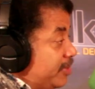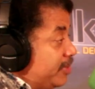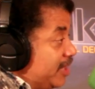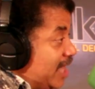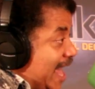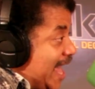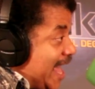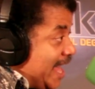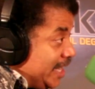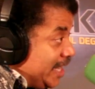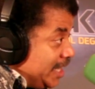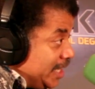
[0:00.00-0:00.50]

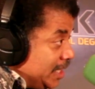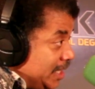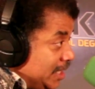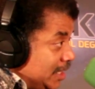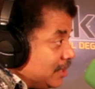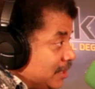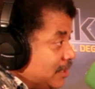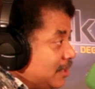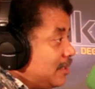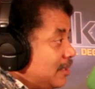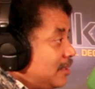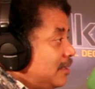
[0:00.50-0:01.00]

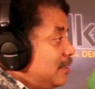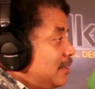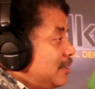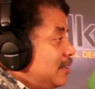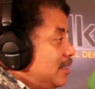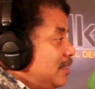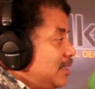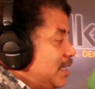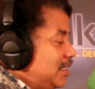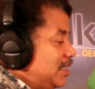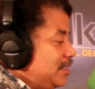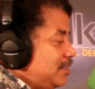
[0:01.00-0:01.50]
planet
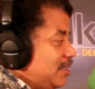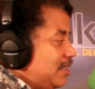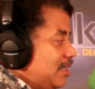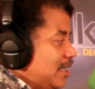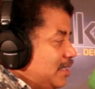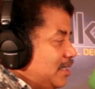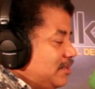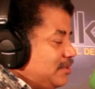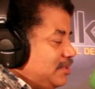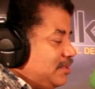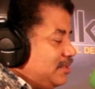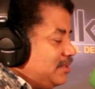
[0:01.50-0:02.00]

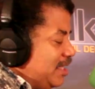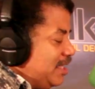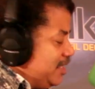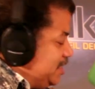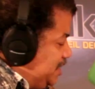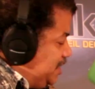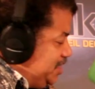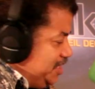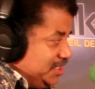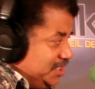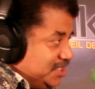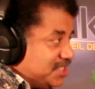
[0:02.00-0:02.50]
easy uh, enough. Yeah,
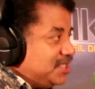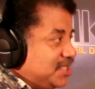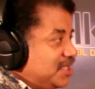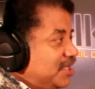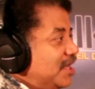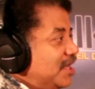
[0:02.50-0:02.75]
easy